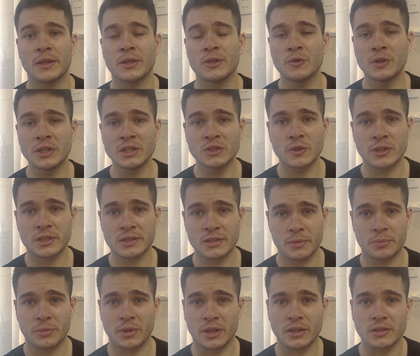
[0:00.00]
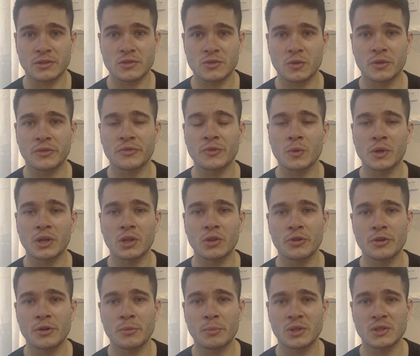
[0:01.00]
You need to accept that. So if you want to learn
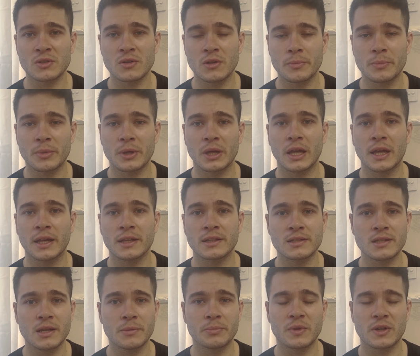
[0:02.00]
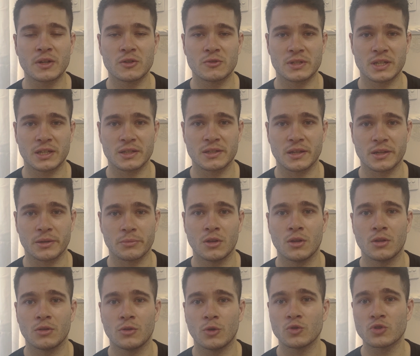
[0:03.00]
a muscle up, accept that it'll take time.
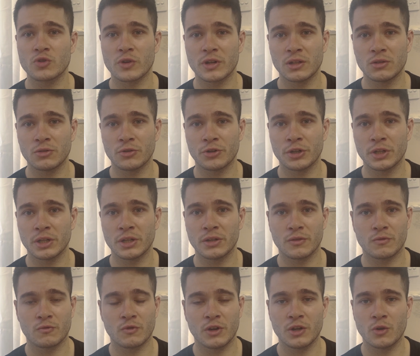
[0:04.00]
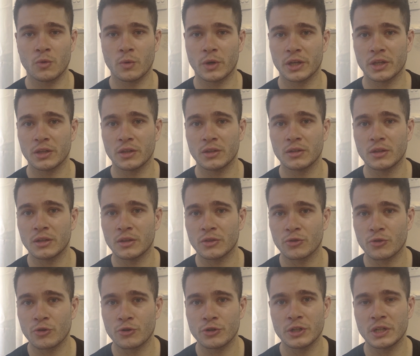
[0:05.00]
Don't try to learn it right away in
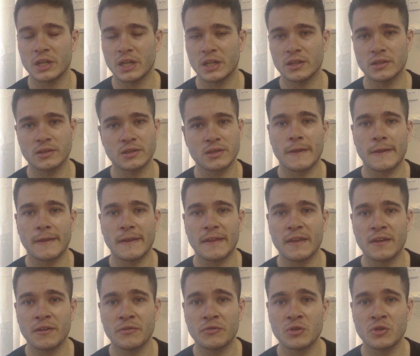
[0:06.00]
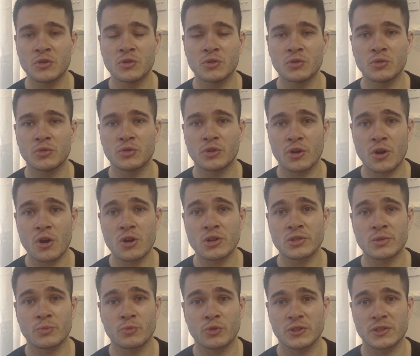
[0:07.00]
30 days. If you do, there are
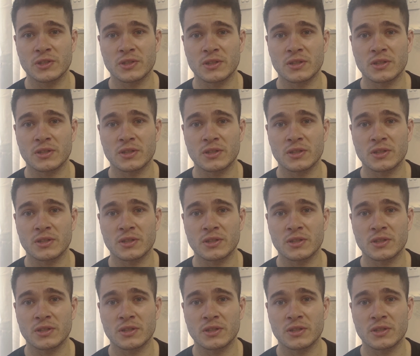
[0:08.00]
some risks.